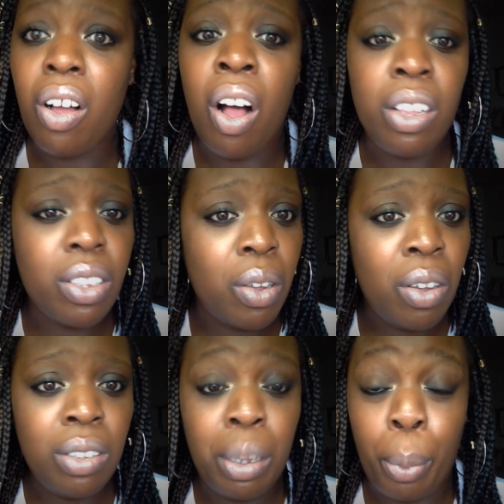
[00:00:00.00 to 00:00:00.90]

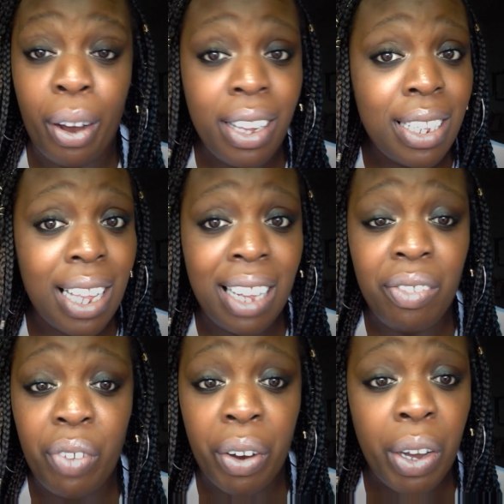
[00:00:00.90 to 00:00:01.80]
also depressed
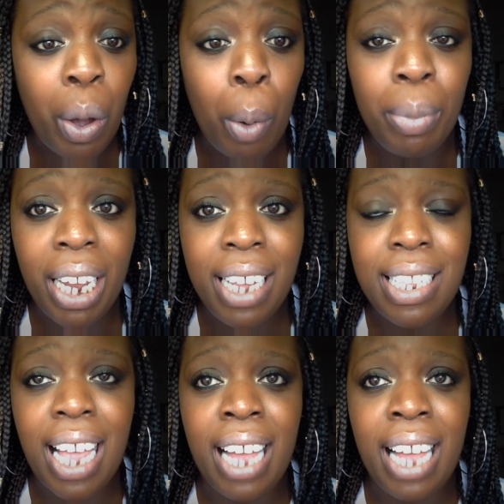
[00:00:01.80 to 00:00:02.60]
and very hopeless,